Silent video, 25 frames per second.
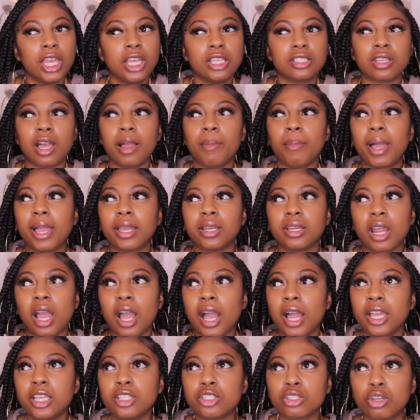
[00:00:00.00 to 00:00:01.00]
So I'm like,
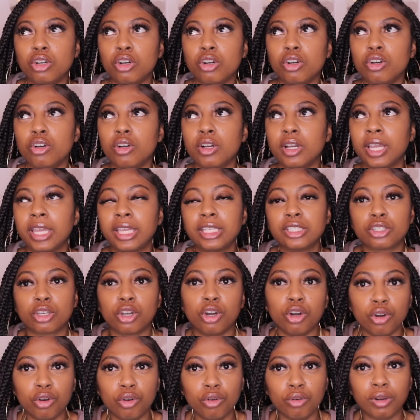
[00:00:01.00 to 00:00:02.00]
nah, it's cool. It's
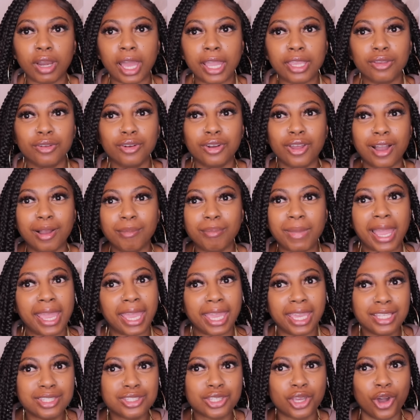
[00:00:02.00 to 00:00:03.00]
cool. Like, you know, I'm
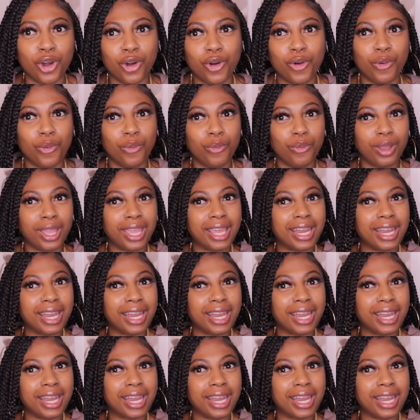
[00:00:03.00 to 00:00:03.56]
like, it's cool.